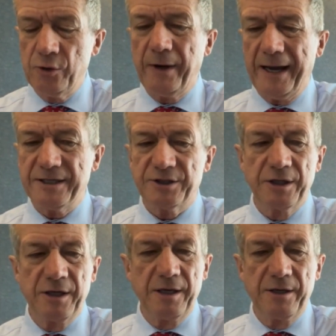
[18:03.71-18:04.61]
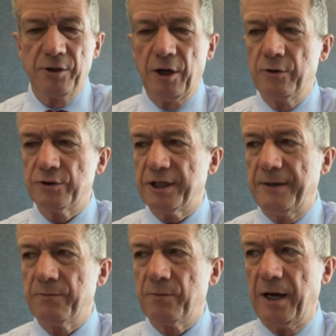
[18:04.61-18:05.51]
who has, you know,
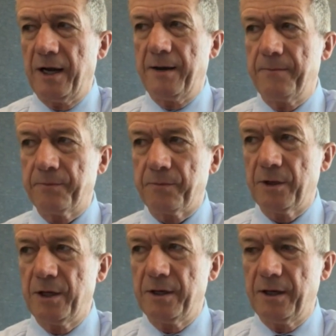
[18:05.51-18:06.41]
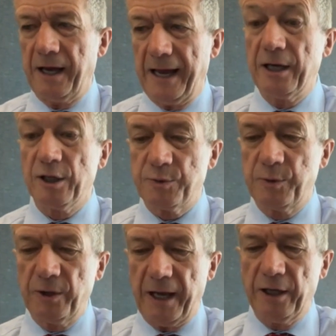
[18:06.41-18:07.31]
some um,
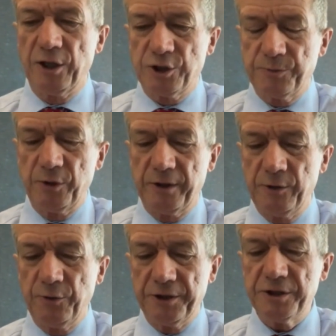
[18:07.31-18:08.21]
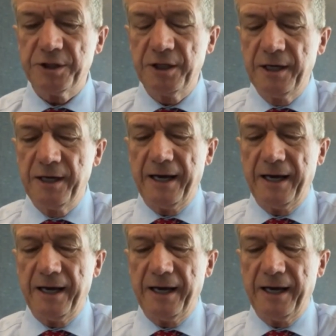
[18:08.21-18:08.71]
eligible, eligible illness.